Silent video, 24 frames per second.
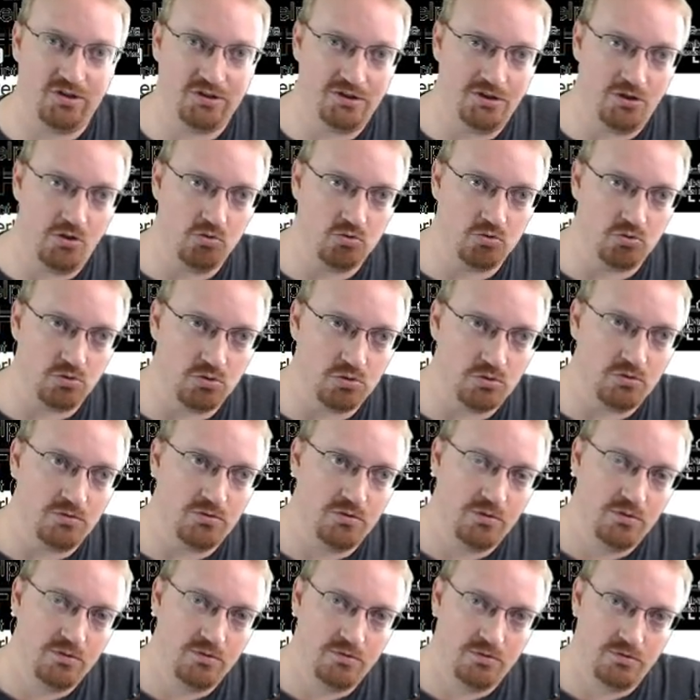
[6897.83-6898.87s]

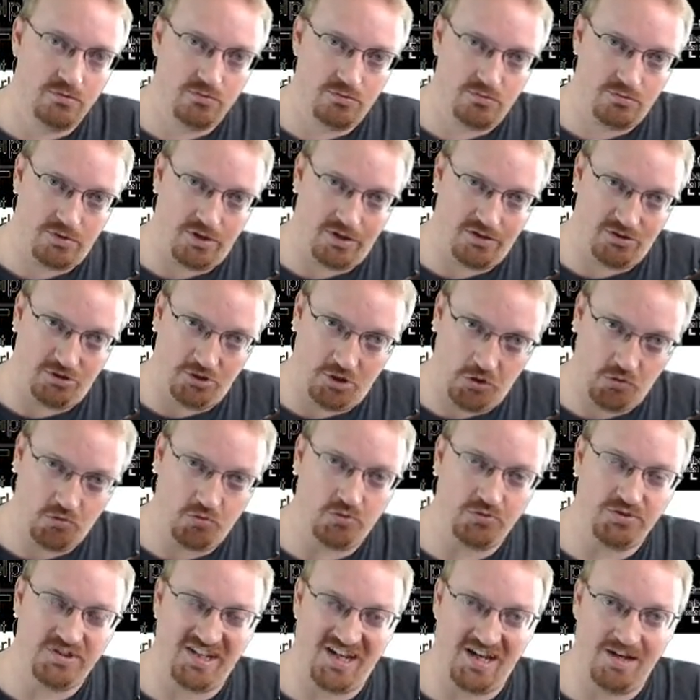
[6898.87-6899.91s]
local
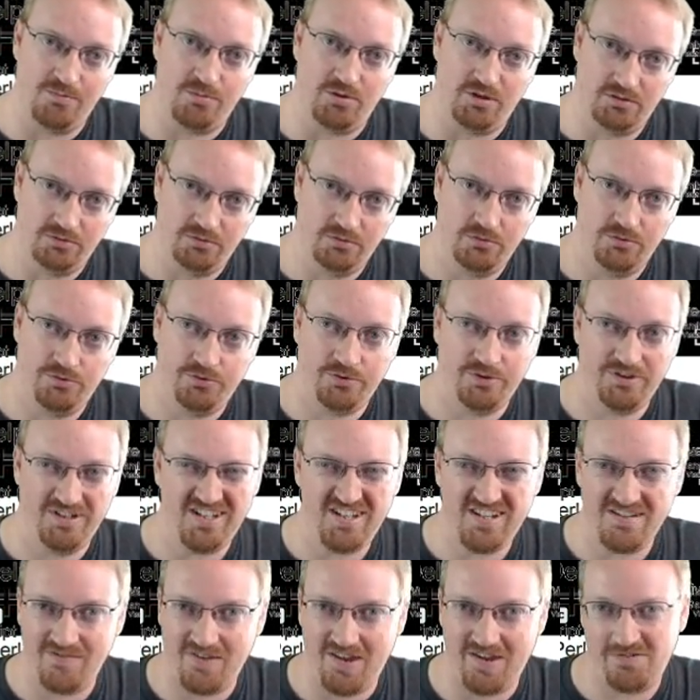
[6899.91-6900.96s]
table, or it
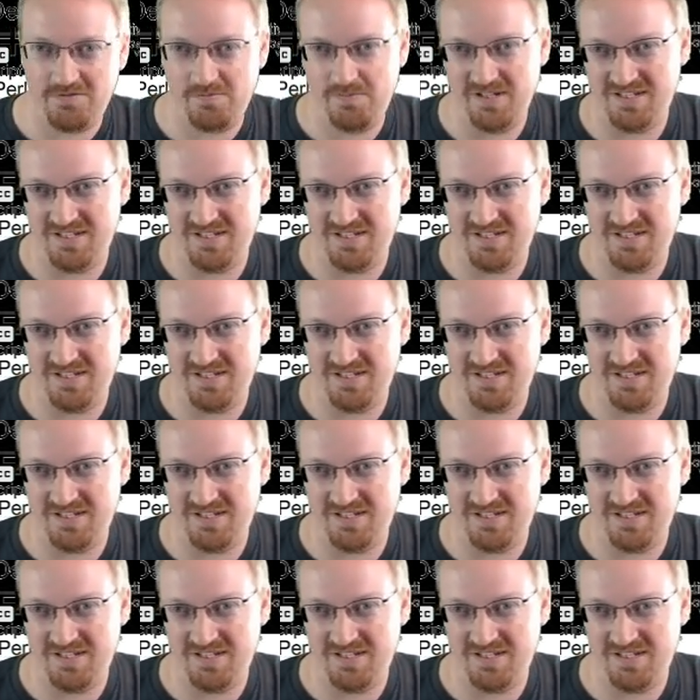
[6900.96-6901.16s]
doesn't even have to be a